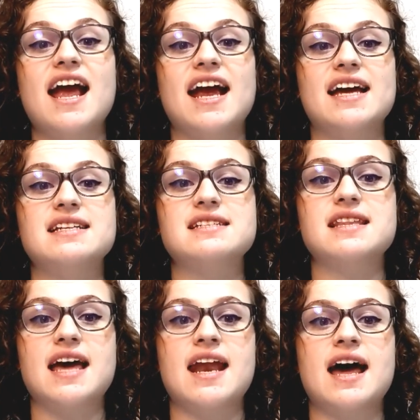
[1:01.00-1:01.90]
and
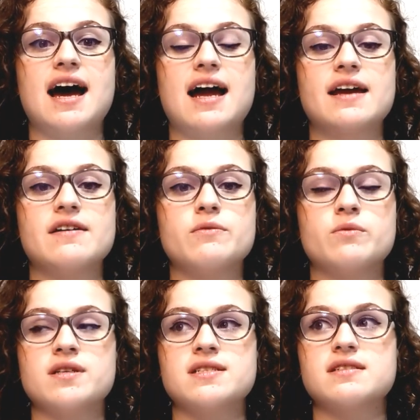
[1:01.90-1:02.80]
then I
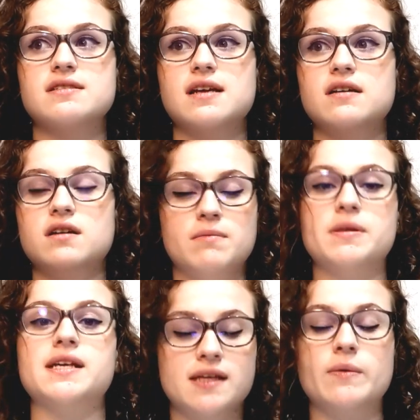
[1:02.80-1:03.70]
was
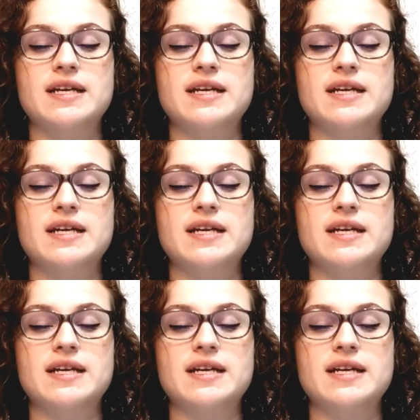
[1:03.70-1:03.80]
completely